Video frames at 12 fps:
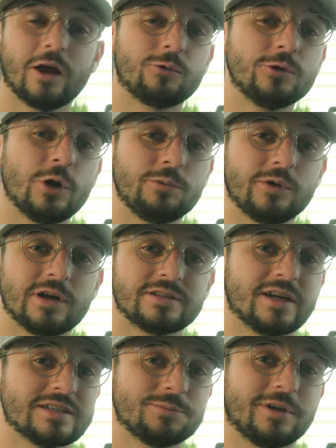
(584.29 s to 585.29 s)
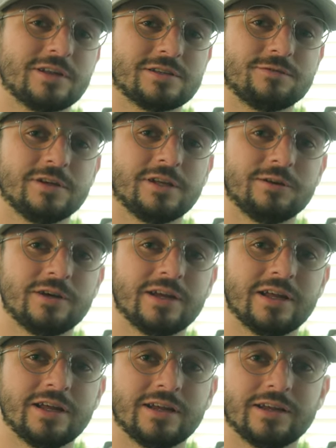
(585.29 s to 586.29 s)
Now, I really hope you guys got something out of this video
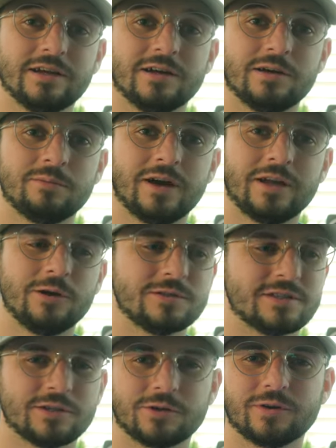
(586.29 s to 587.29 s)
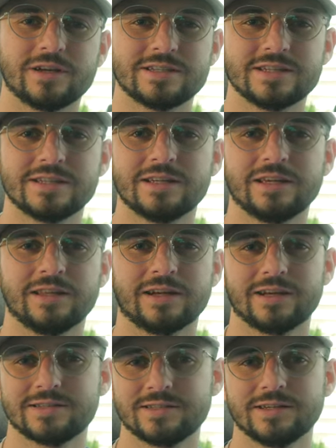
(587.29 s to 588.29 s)
today. Um, I know it's something crazy, and
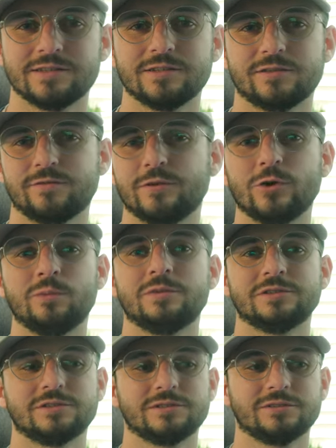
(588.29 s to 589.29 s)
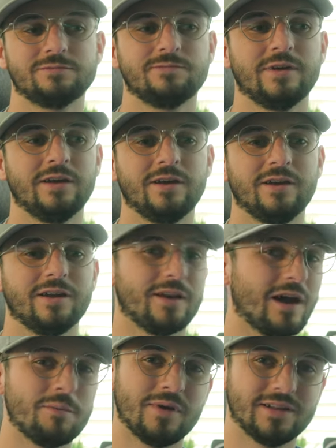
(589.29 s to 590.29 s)
like I said, this film is
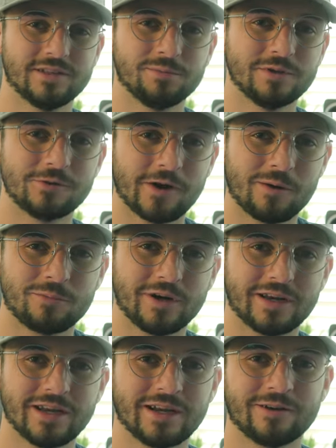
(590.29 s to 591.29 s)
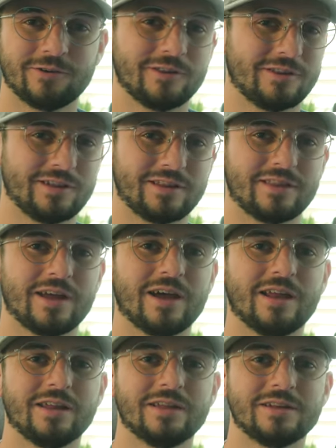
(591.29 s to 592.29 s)
not meant to be groundbreaking or anything like that.